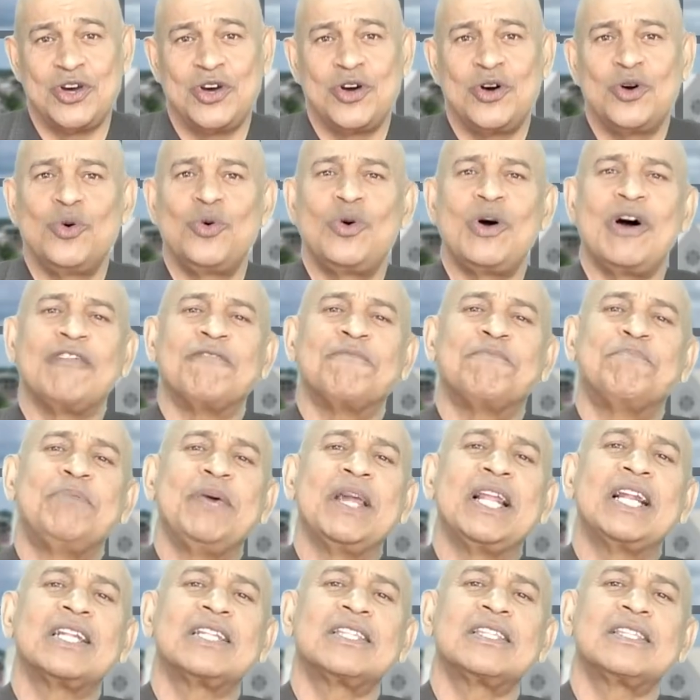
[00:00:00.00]
who have
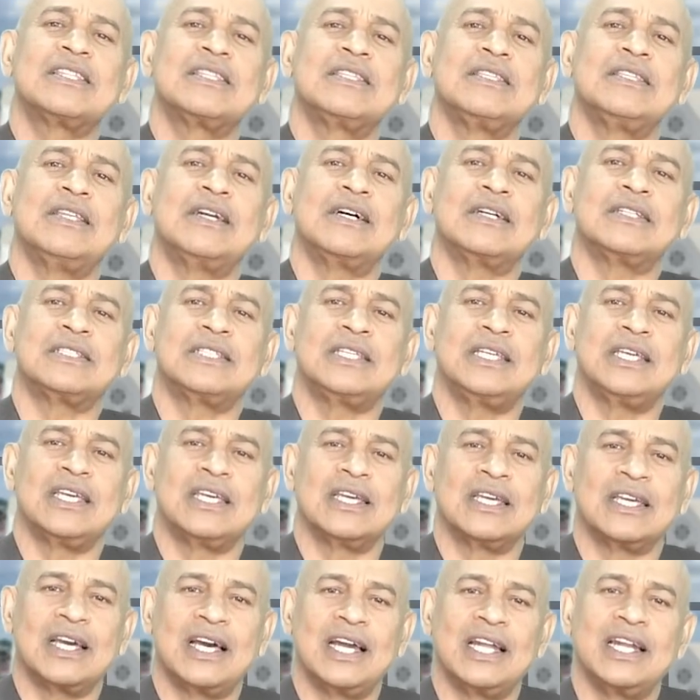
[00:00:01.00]
built
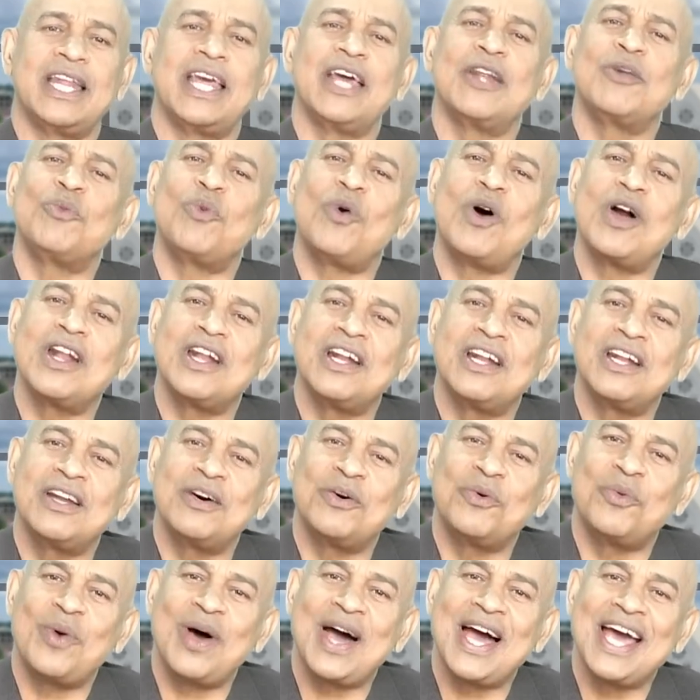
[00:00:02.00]
nothing and then wonder
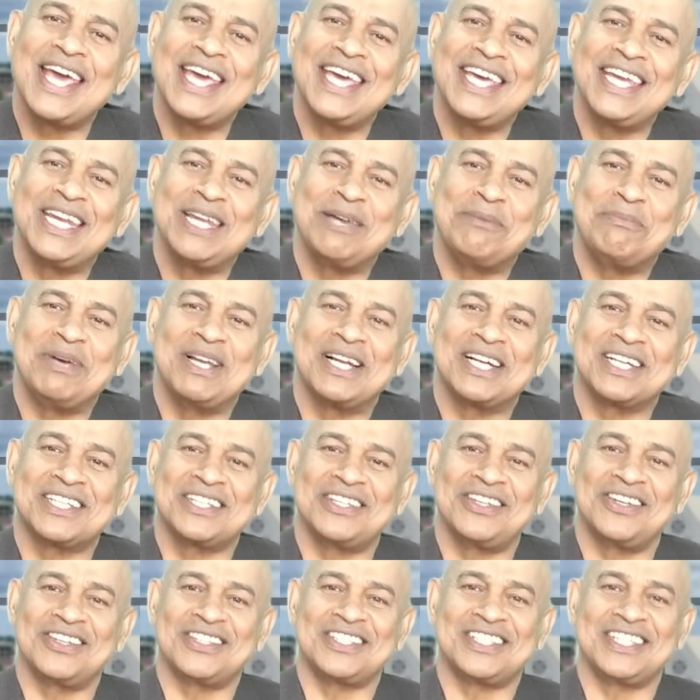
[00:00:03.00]
why they built
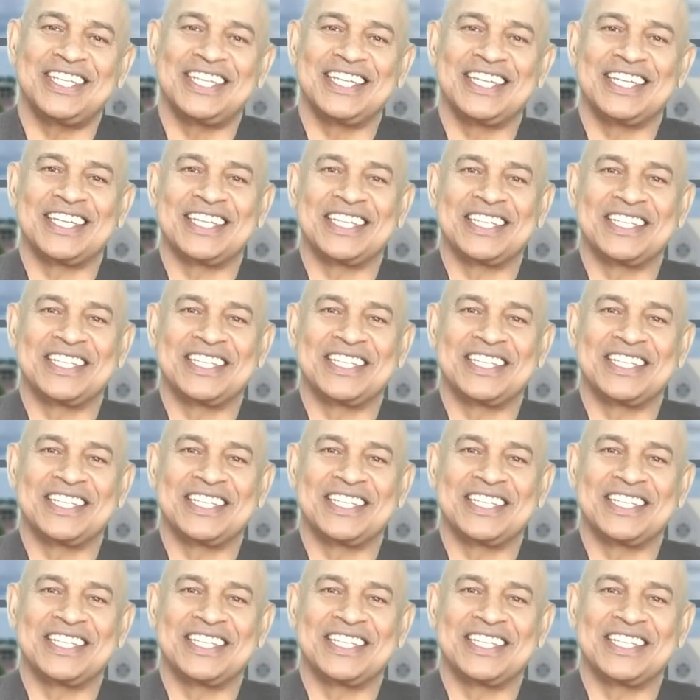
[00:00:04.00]
nothing.